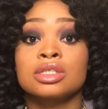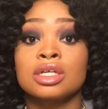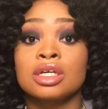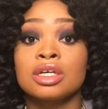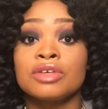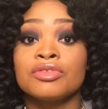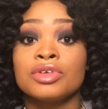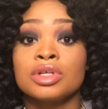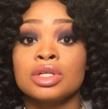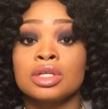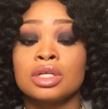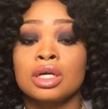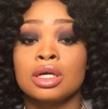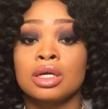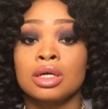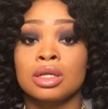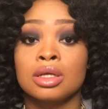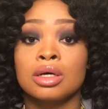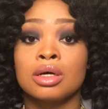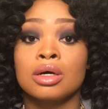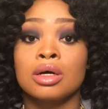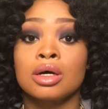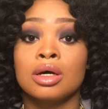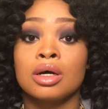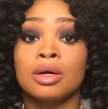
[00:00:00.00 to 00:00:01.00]
even
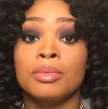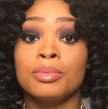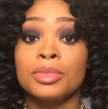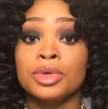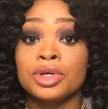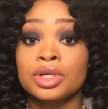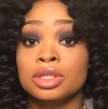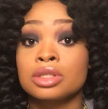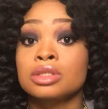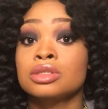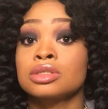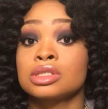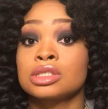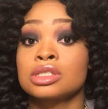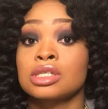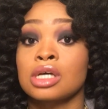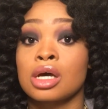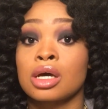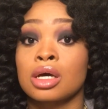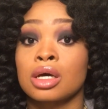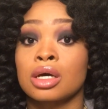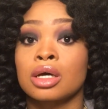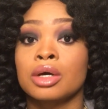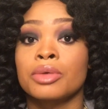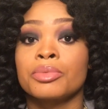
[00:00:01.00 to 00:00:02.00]
in a month's
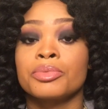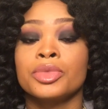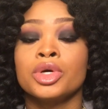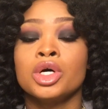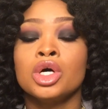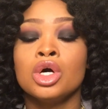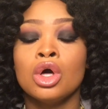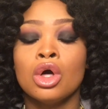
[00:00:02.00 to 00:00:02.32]
time.